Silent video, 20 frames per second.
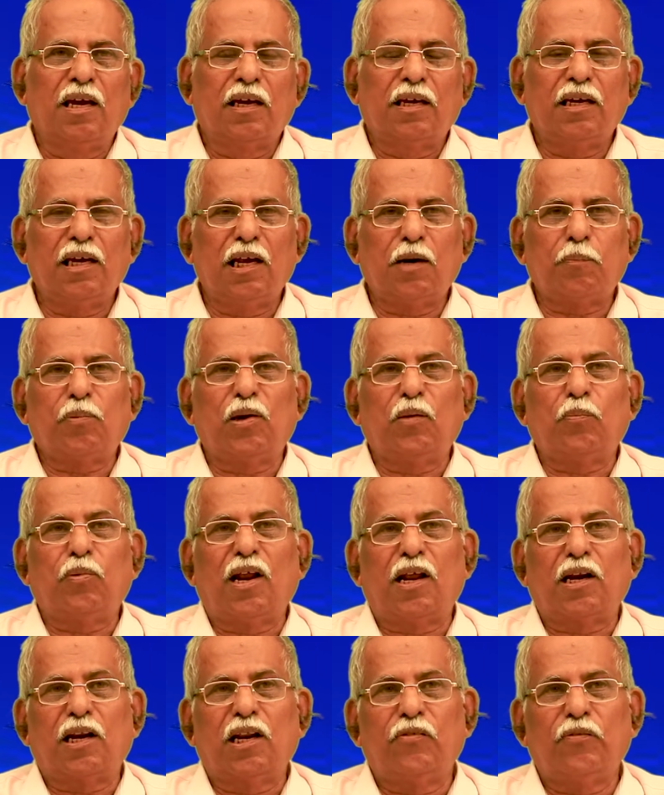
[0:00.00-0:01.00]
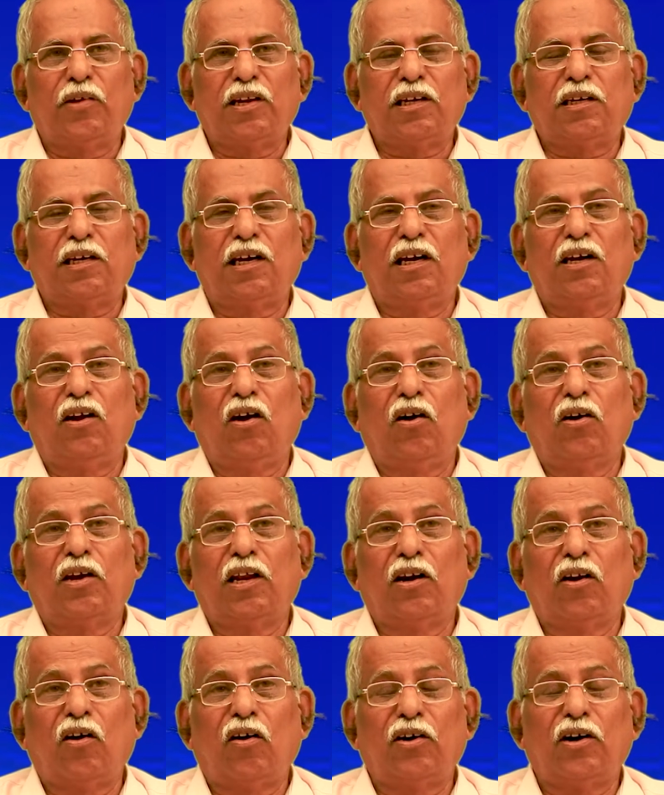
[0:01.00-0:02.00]
Here people are invested
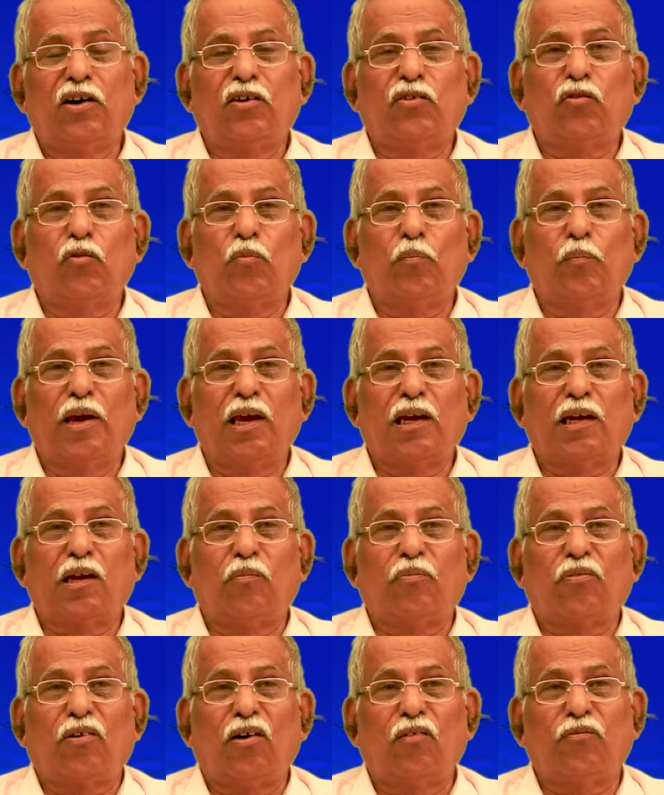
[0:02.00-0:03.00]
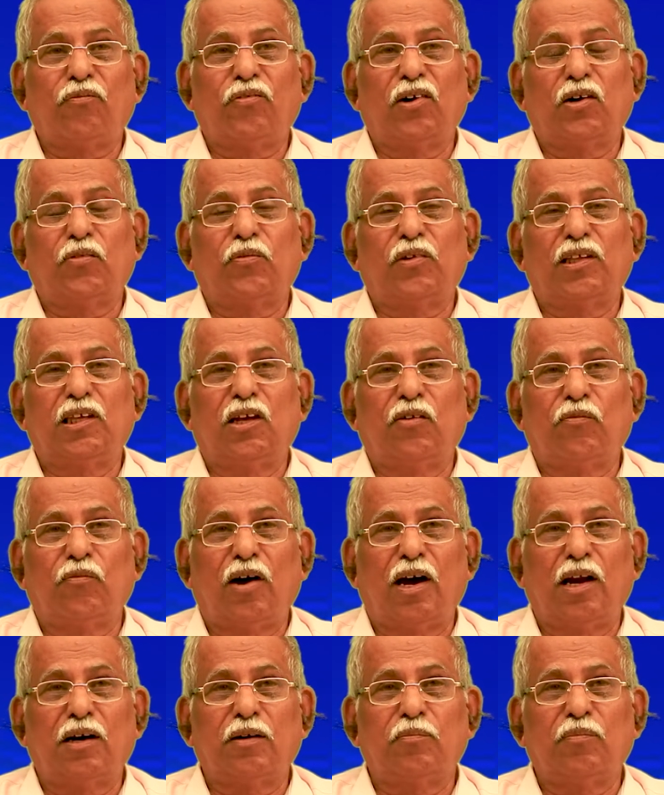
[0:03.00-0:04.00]
in order to make a profit within
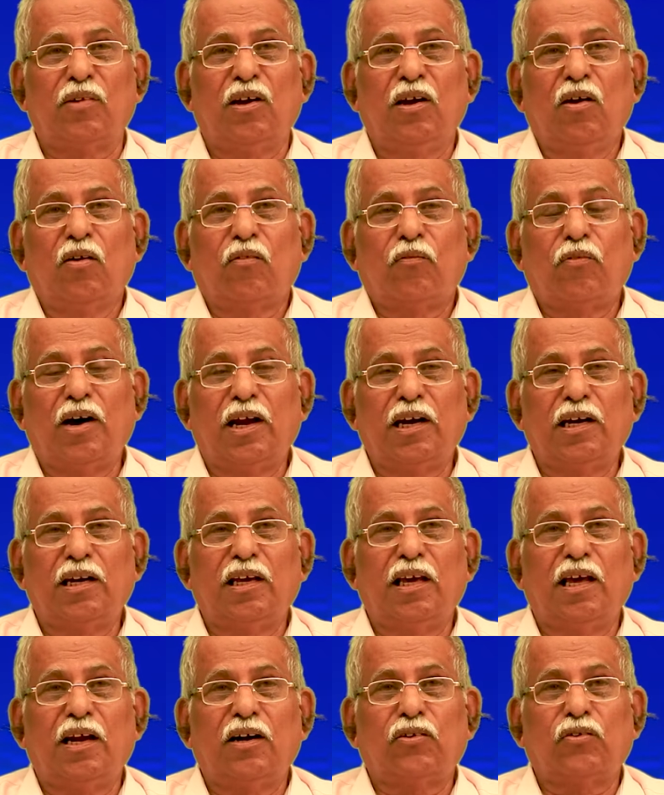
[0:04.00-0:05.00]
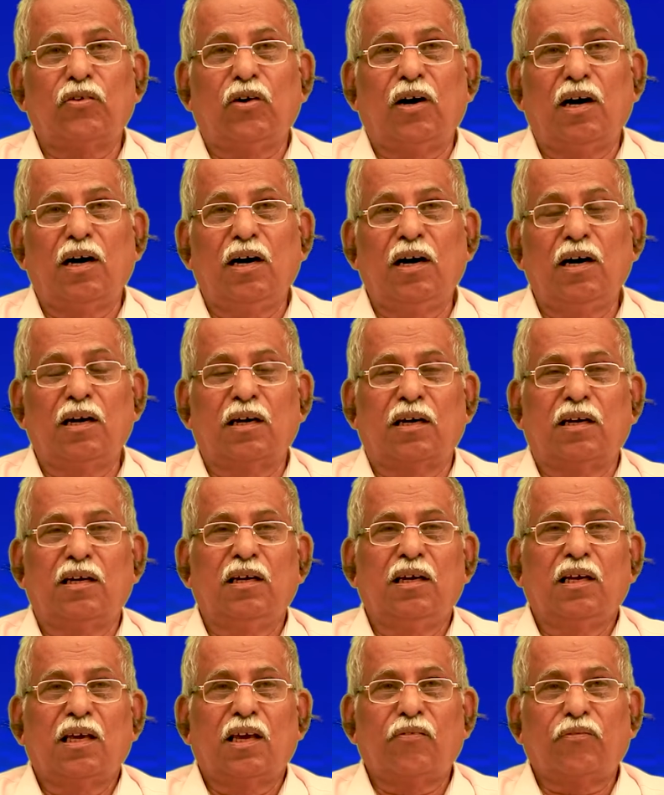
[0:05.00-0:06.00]
one year to
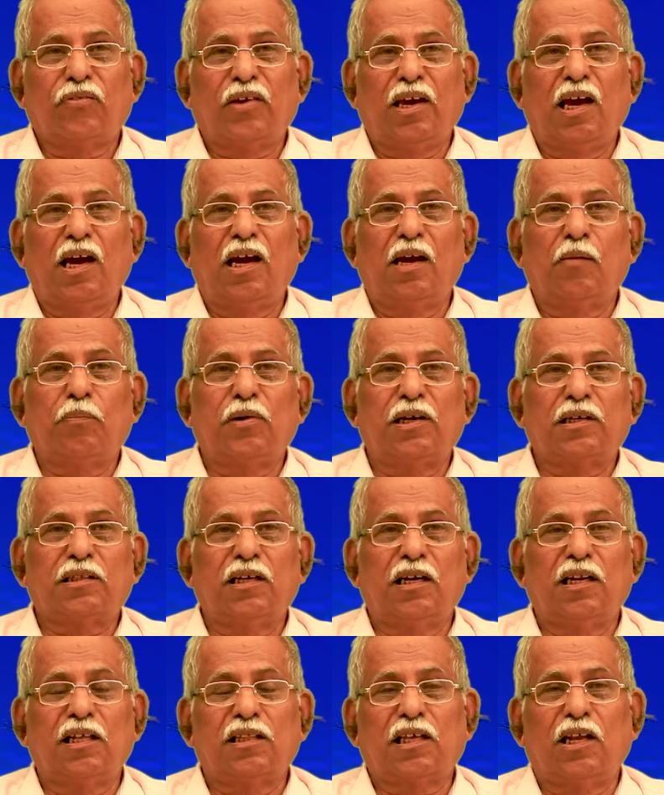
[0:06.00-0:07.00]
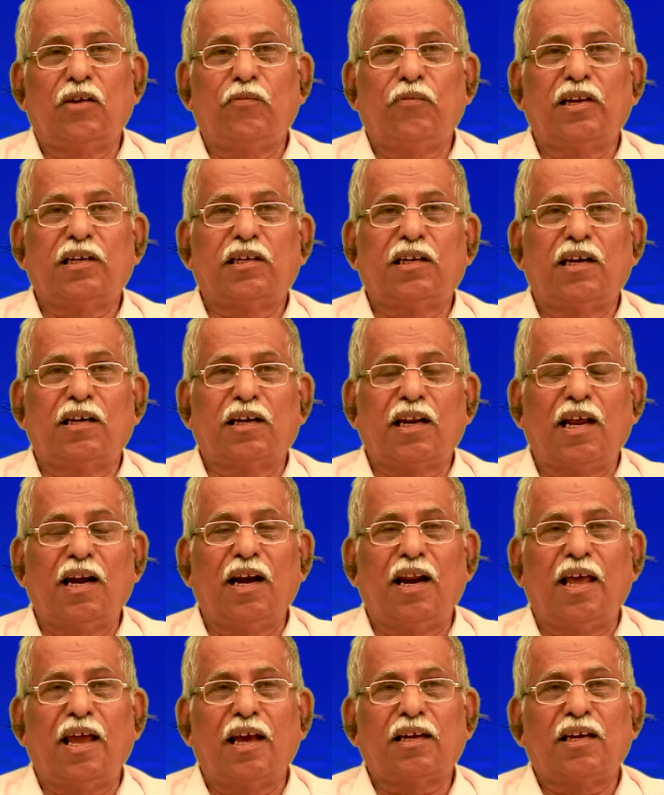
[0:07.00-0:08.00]
earn. If a person has invested
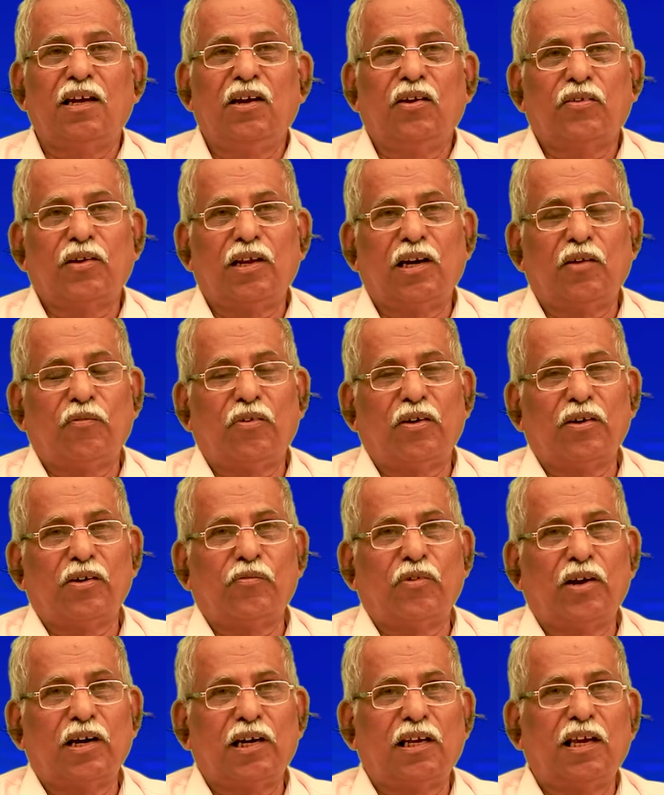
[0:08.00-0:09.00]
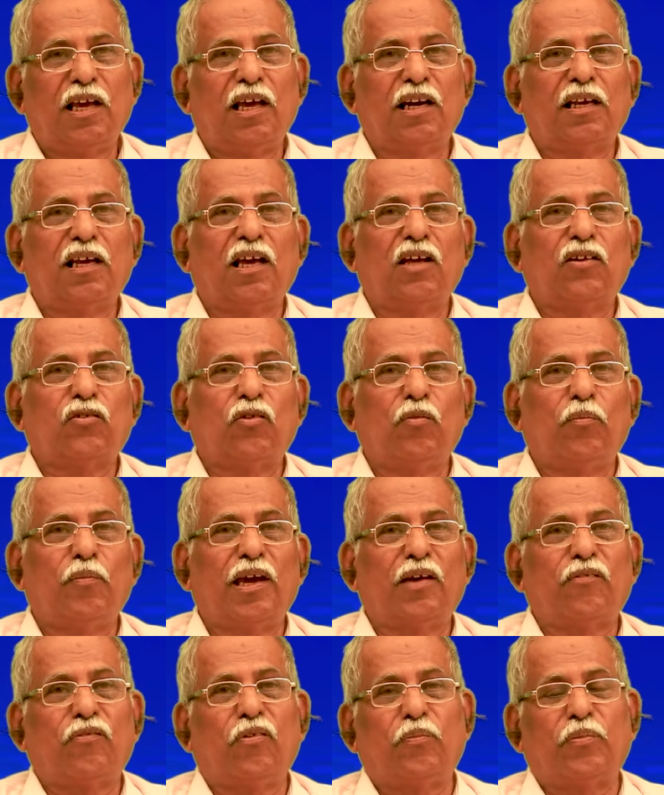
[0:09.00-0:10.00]
10 lakh, in one year he has to
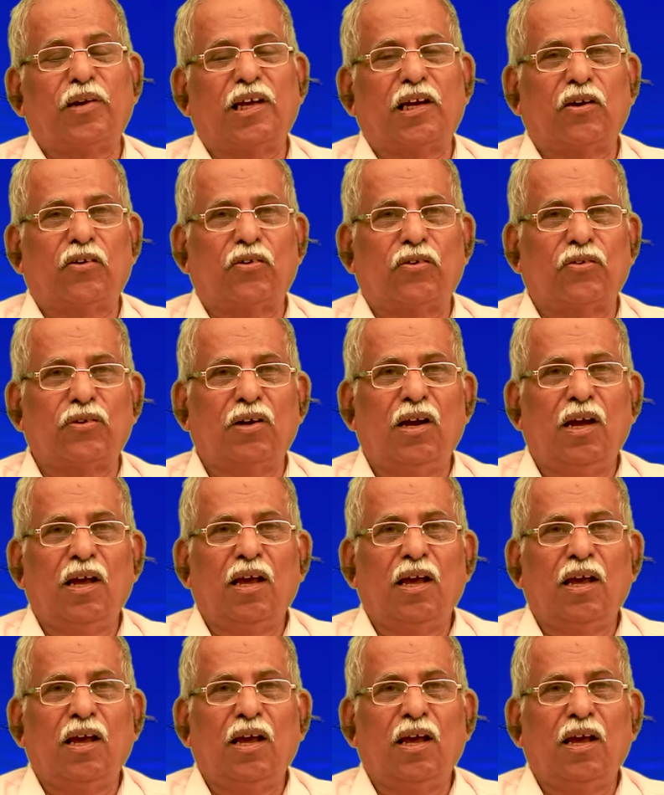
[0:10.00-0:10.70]
make 50 crore